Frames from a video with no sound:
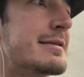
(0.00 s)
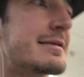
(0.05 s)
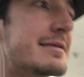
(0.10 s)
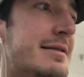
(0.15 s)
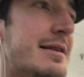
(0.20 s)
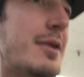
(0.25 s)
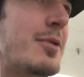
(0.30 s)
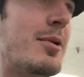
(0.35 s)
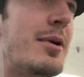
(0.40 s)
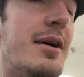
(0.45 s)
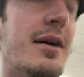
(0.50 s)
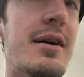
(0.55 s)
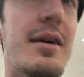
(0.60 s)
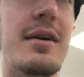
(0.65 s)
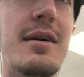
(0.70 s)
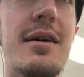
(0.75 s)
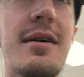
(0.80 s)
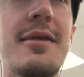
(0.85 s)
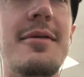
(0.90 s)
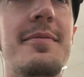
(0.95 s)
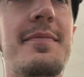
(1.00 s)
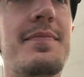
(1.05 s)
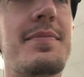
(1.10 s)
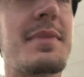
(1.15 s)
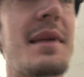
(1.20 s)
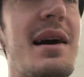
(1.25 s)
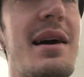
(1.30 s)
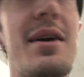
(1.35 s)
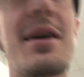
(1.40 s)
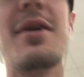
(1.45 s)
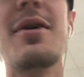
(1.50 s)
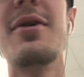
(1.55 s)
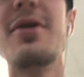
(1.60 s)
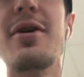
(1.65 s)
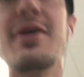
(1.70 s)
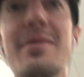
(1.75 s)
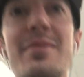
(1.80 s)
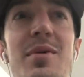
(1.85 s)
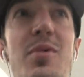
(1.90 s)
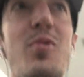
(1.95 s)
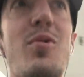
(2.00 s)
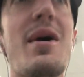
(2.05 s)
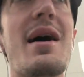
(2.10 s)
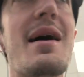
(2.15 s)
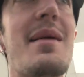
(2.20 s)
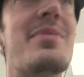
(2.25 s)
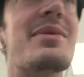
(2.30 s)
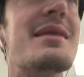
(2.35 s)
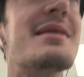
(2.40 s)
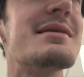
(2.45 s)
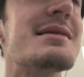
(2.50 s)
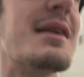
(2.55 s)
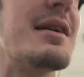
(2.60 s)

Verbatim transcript: so uh, I gotta hurry up and wrap this